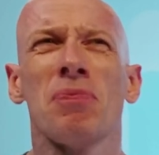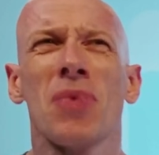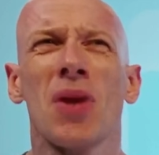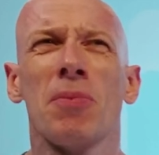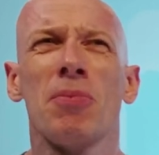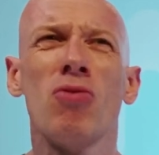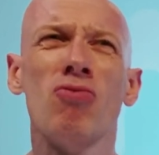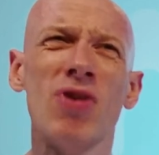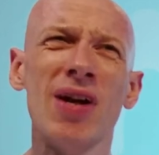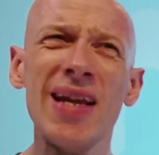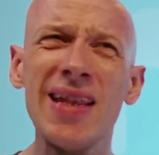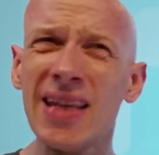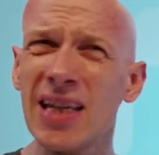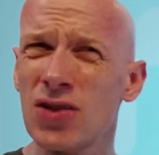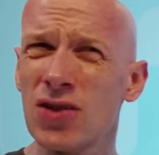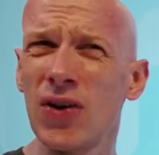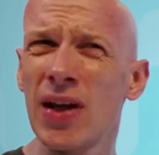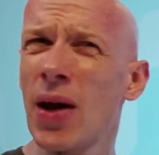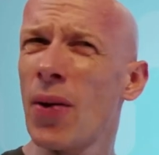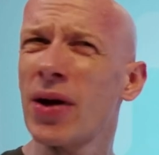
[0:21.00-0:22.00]
But really in this
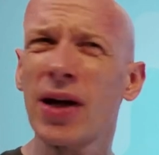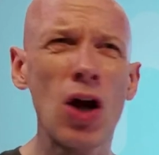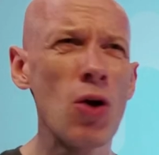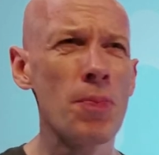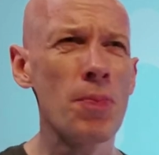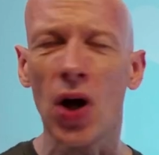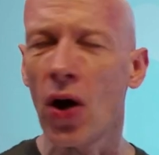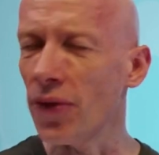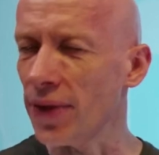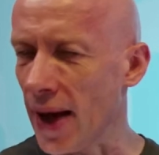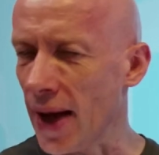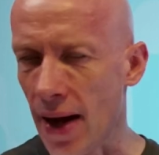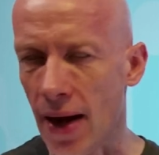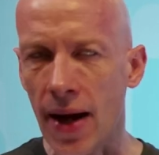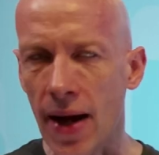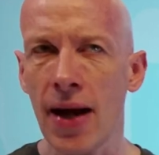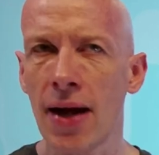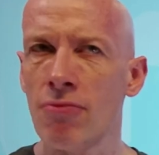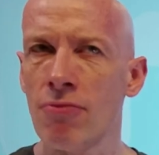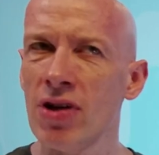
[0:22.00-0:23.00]
video, I go beyond that.
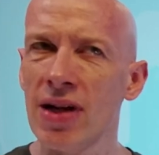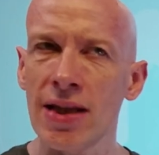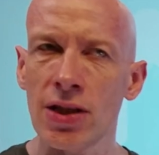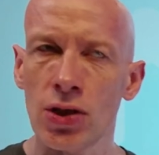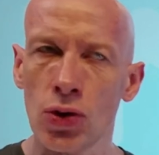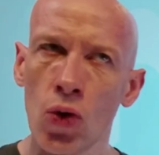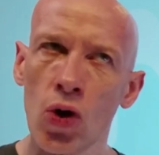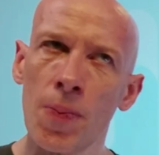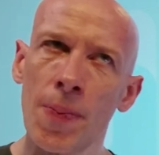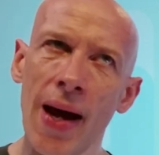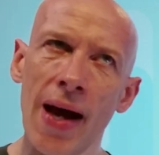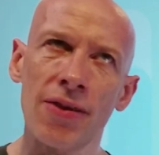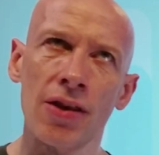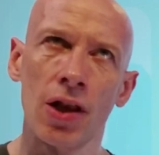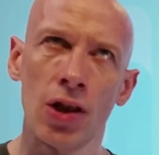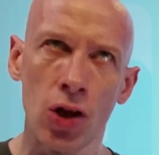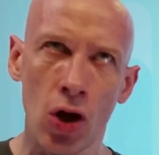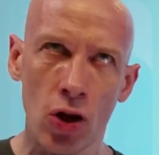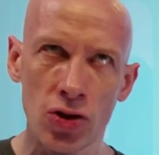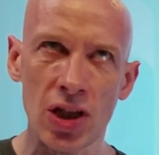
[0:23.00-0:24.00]
I really talk about the
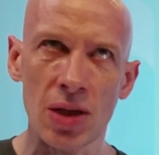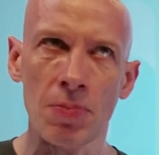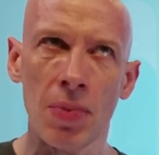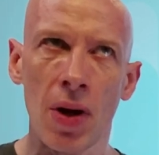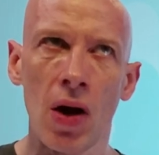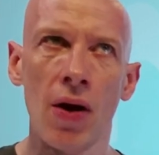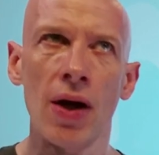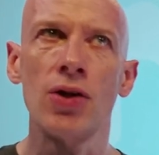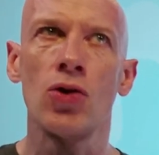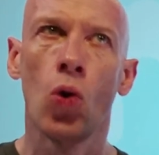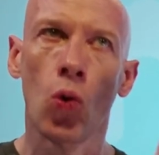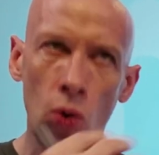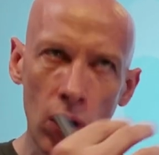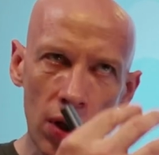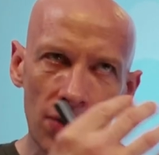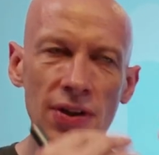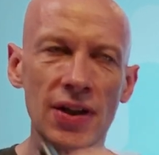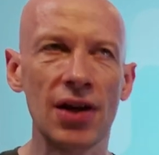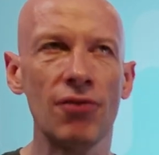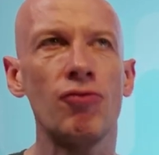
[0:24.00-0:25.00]
logic behind all
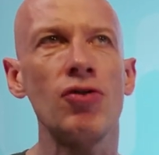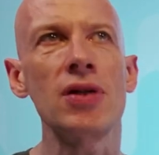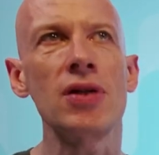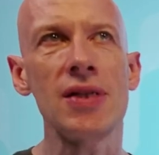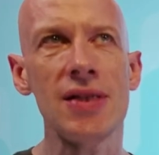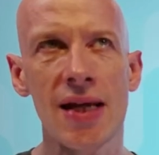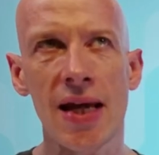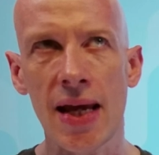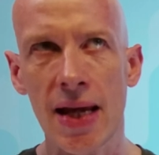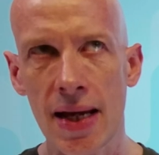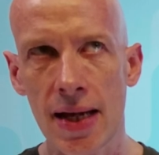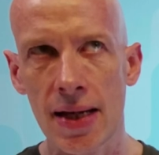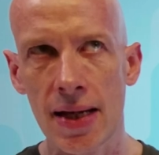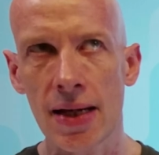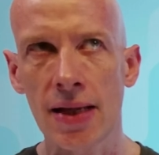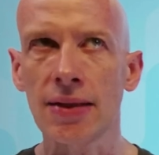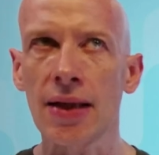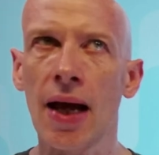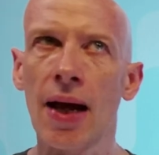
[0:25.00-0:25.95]
of the different tiers